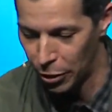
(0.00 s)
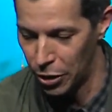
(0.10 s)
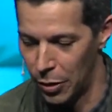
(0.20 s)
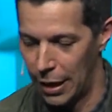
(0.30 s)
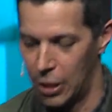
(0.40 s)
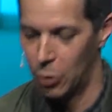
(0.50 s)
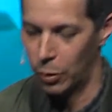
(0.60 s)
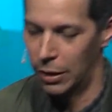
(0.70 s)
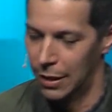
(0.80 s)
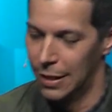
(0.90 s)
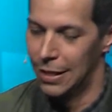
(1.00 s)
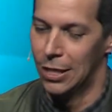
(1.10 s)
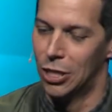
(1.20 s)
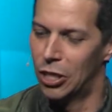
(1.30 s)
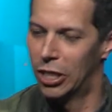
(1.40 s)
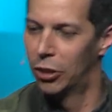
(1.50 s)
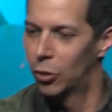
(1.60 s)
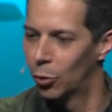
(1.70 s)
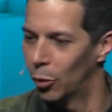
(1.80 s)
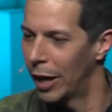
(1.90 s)
you, and I just want to just
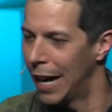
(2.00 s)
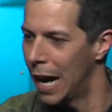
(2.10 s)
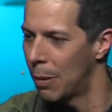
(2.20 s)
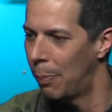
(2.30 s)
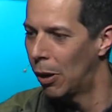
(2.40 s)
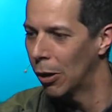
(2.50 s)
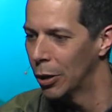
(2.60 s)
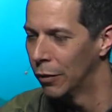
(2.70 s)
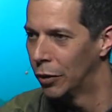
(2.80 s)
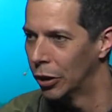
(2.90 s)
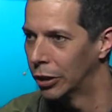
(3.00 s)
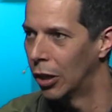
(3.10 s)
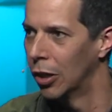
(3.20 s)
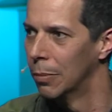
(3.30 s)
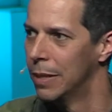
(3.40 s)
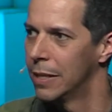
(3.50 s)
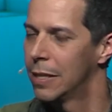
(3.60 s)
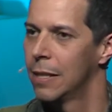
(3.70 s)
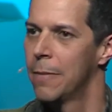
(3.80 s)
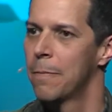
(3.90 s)
grab a part of your garment